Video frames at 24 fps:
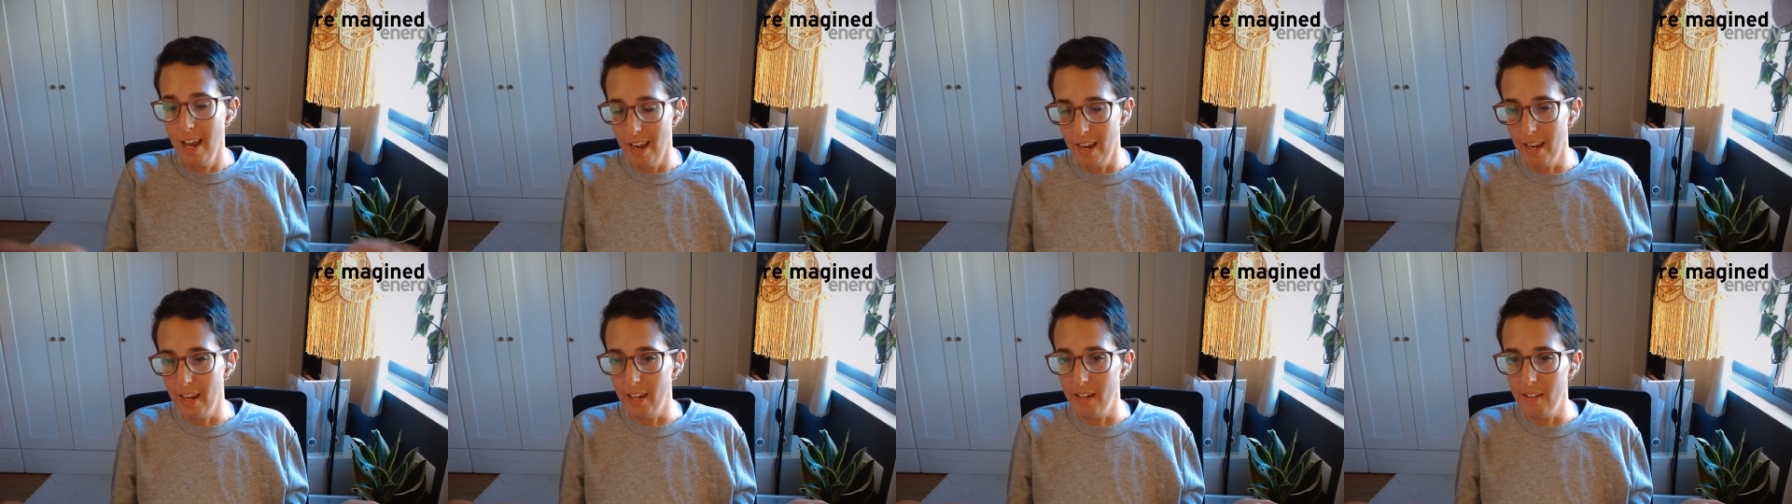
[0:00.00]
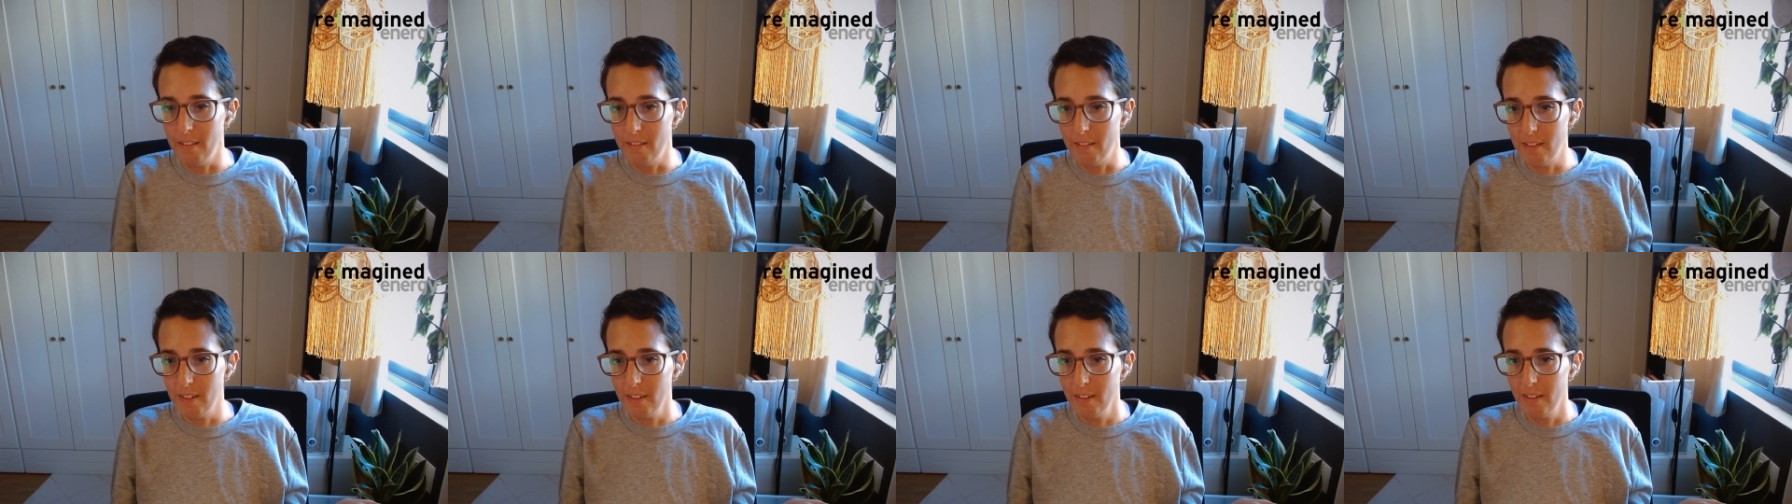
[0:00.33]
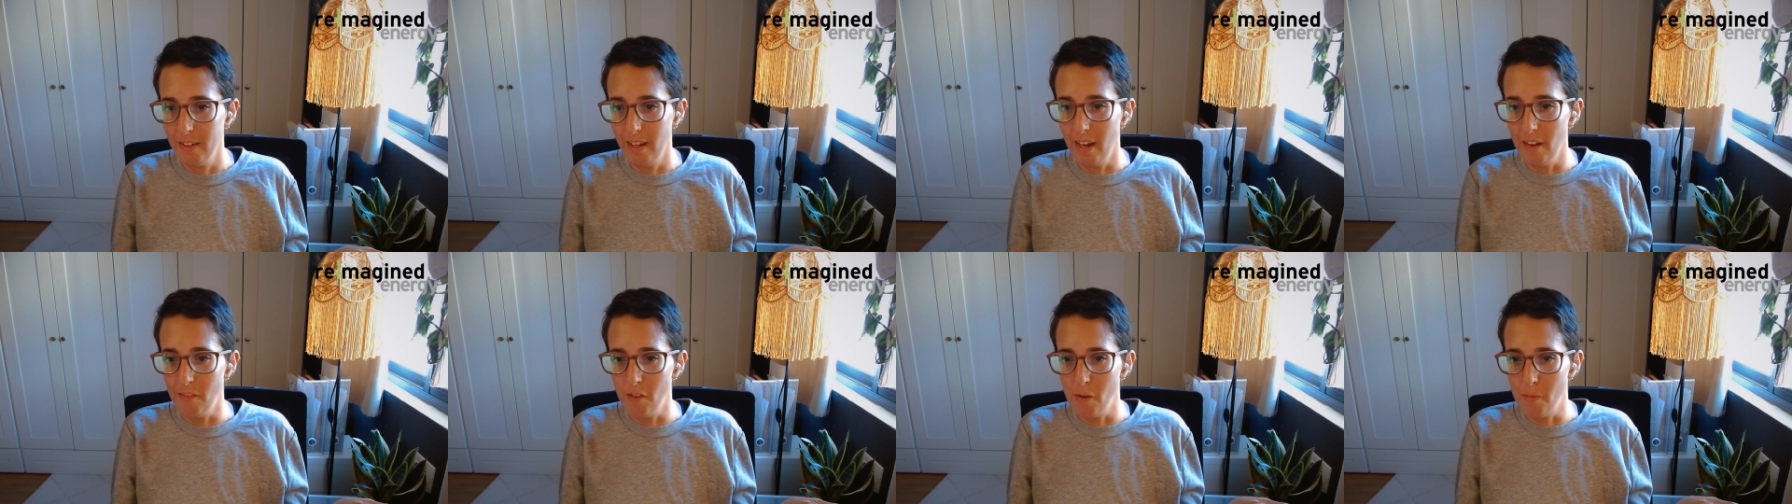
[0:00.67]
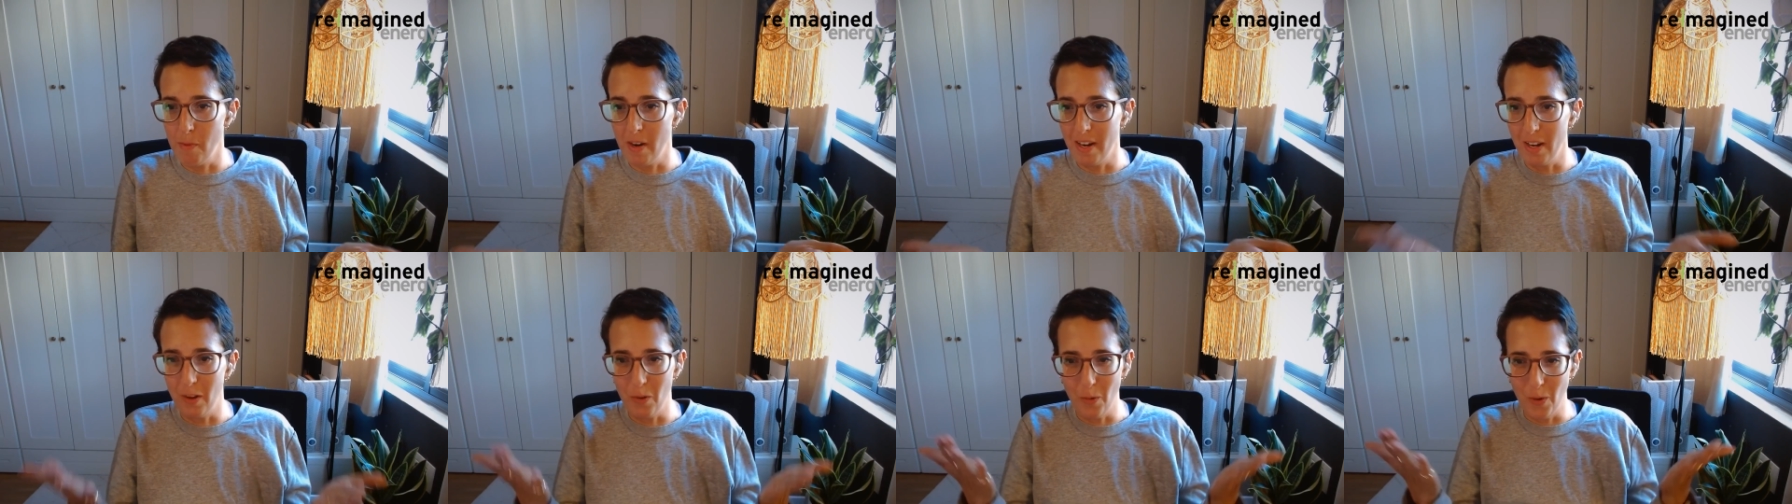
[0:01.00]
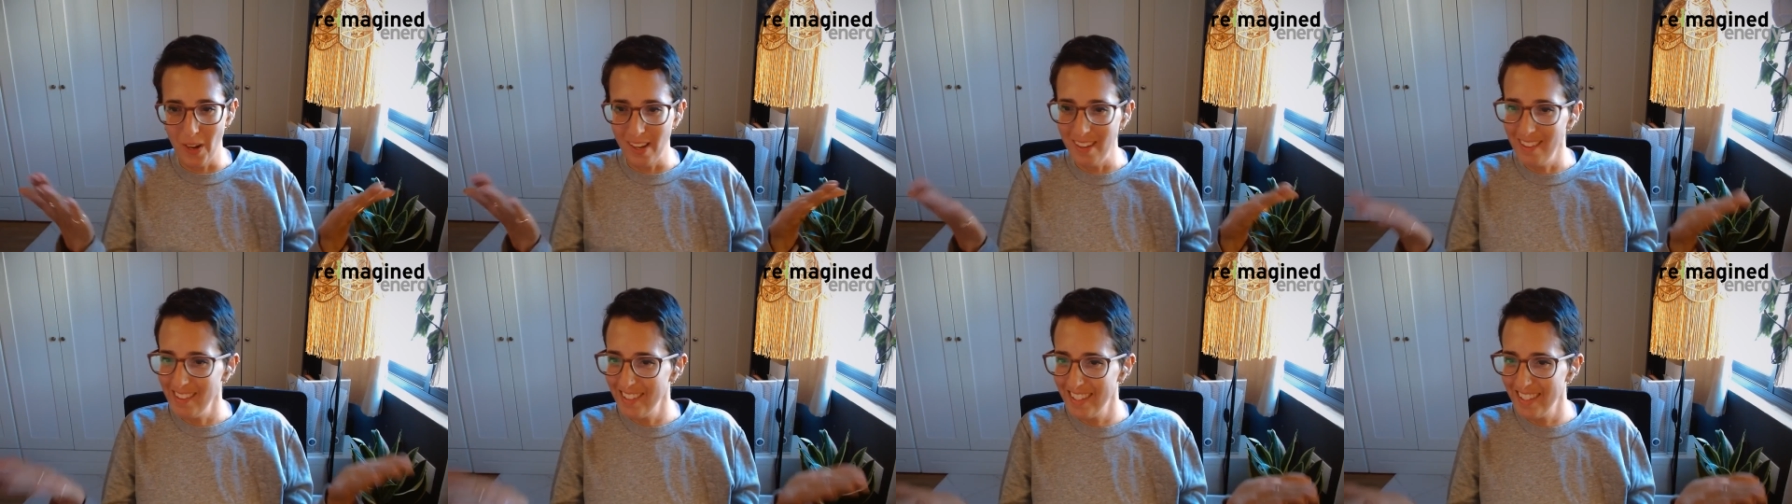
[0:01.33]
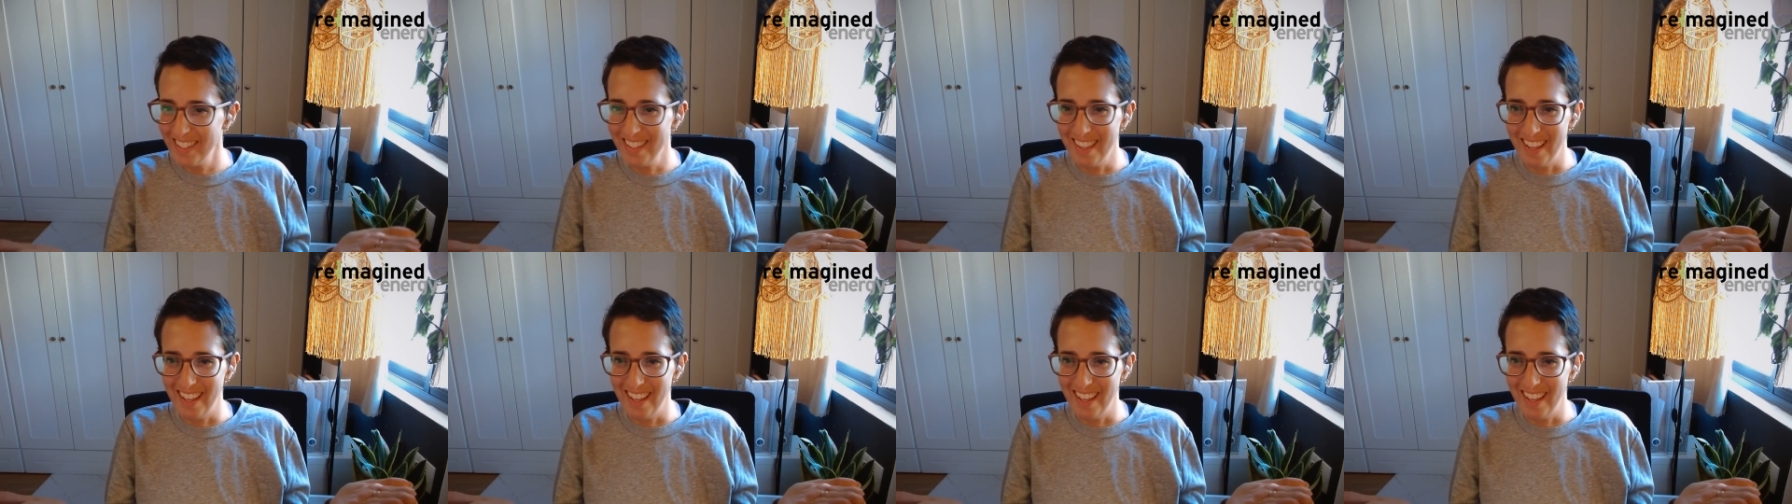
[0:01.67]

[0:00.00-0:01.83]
and everybody wins.